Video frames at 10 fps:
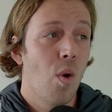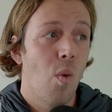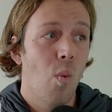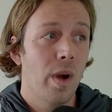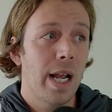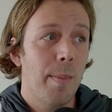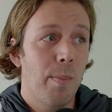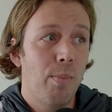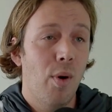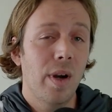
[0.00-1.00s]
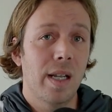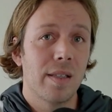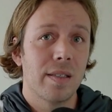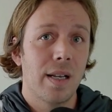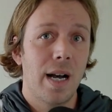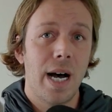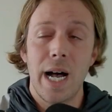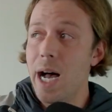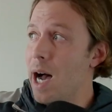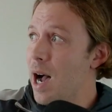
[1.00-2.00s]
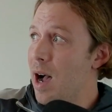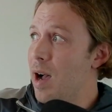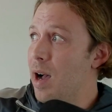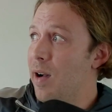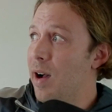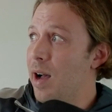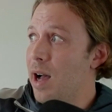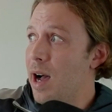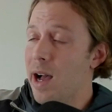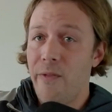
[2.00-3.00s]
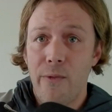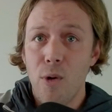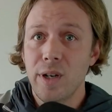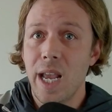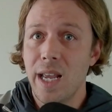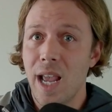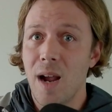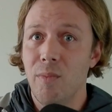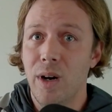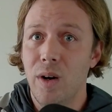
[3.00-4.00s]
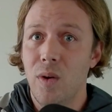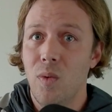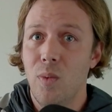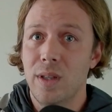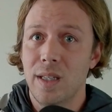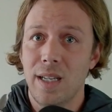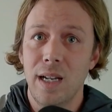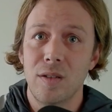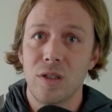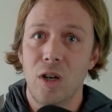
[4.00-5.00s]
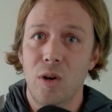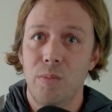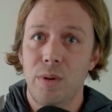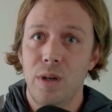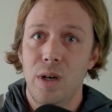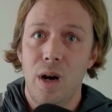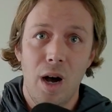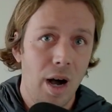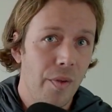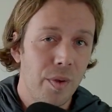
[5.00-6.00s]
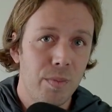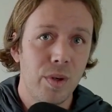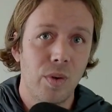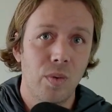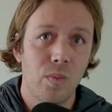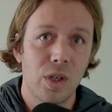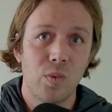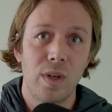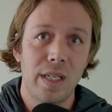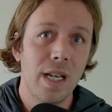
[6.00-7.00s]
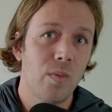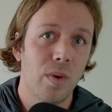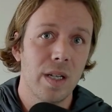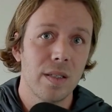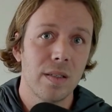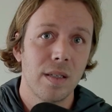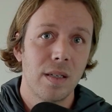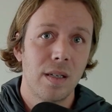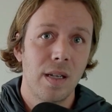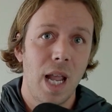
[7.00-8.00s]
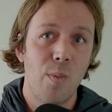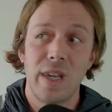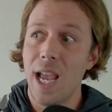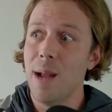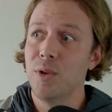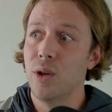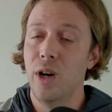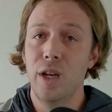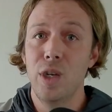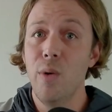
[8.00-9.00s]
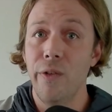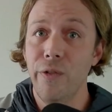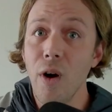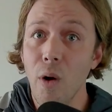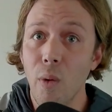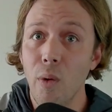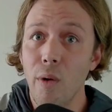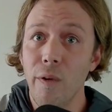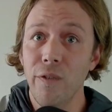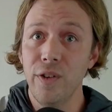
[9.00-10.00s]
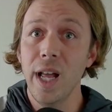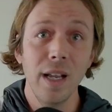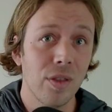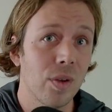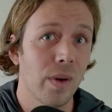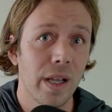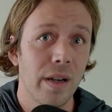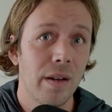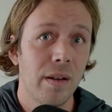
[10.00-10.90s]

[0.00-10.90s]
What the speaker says: When I point a 4K camera with a telescope on the moon, which we did once, and we capture a UFO flying through it,